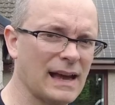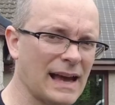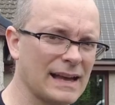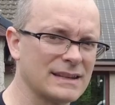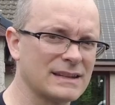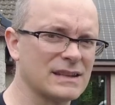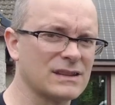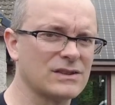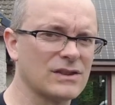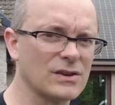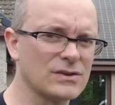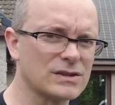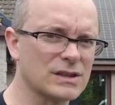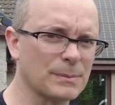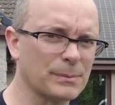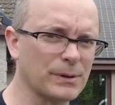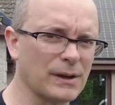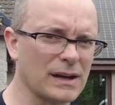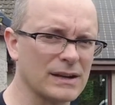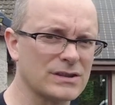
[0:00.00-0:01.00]
and those
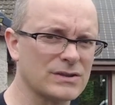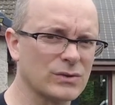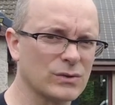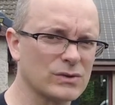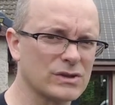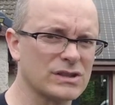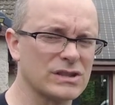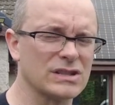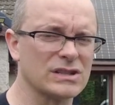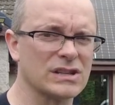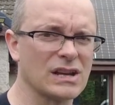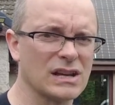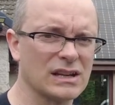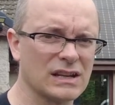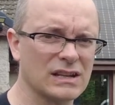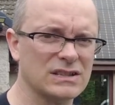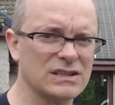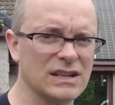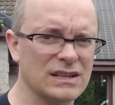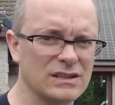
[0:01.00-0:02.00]
supply shortages
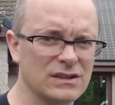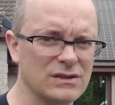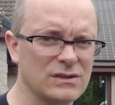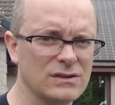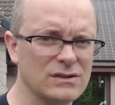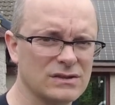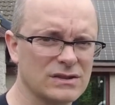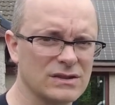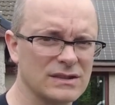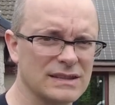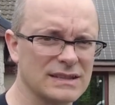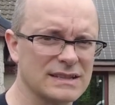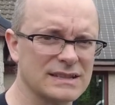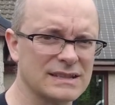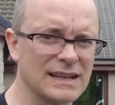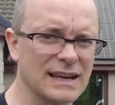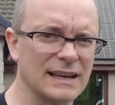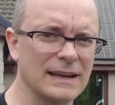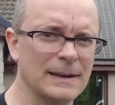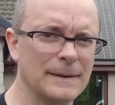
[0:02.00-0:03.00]
continue to this
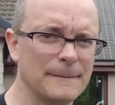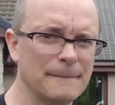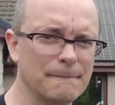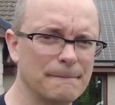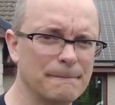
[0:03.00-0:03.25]
day.